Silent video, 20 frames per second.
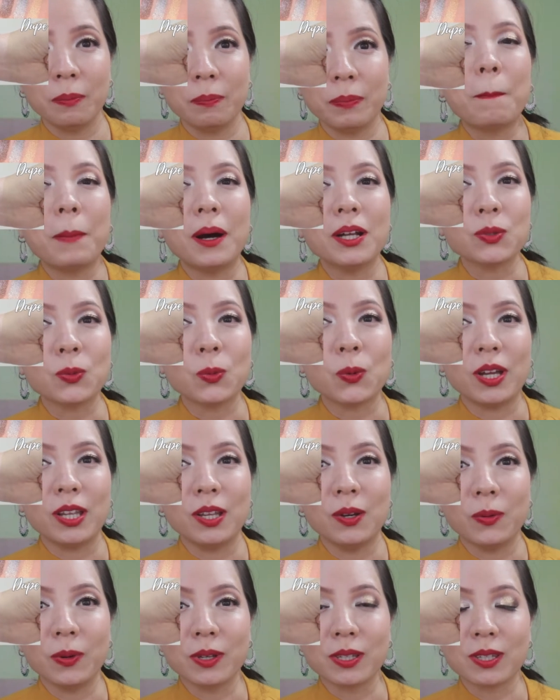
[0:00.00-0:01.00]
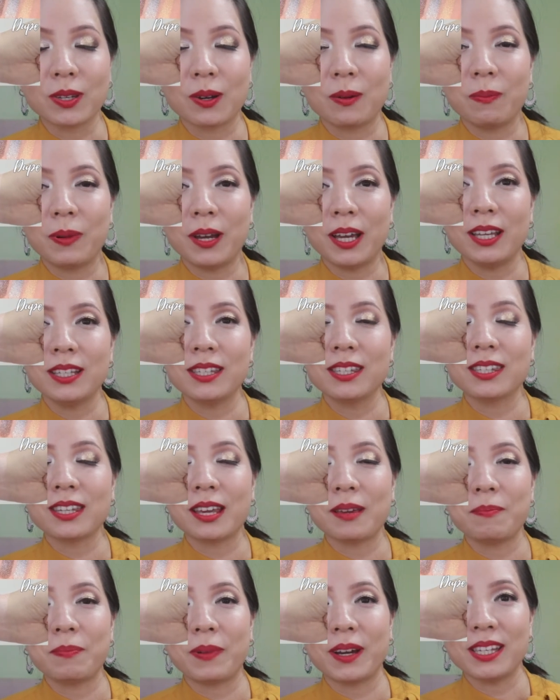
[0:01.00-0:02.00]
but when it was compared
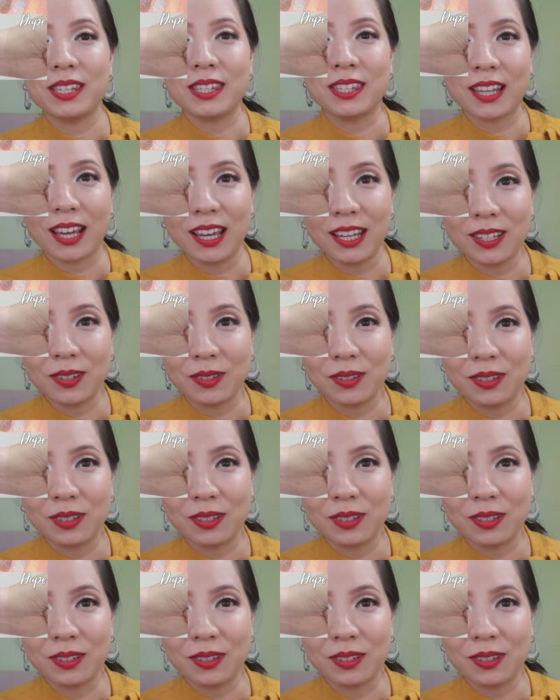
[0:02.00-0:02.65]
side by side,